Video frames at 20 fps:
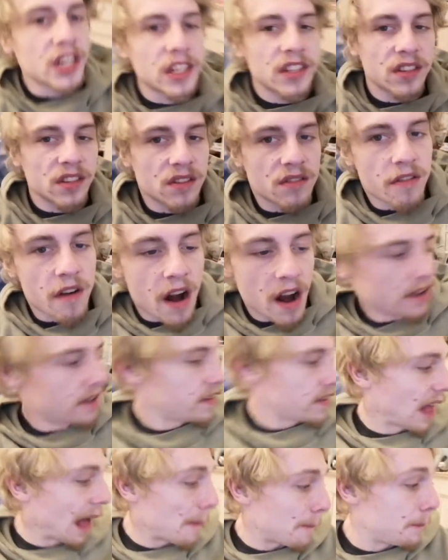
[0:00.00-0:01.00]
Jesus
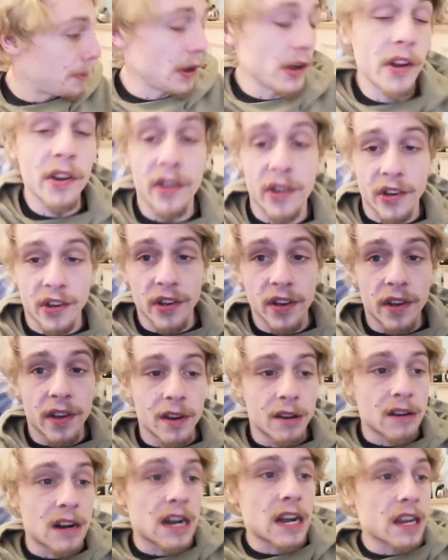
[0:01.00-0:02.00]
Christ, that burger,
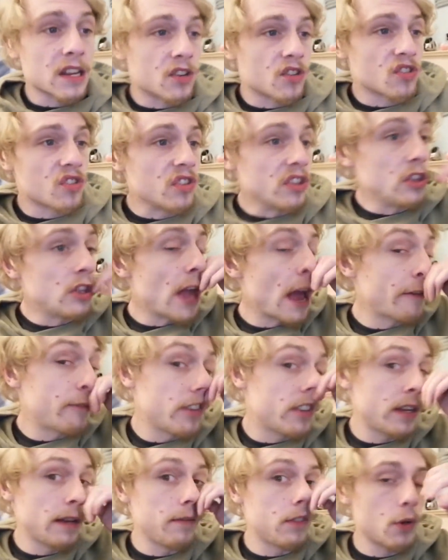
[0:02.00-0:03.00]
right, just
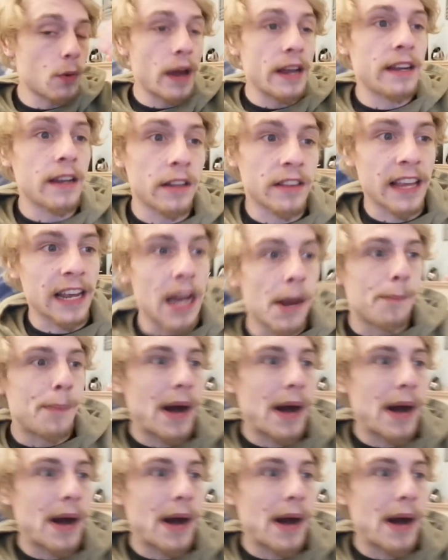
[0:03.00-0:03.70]
never seemed to end. I'd take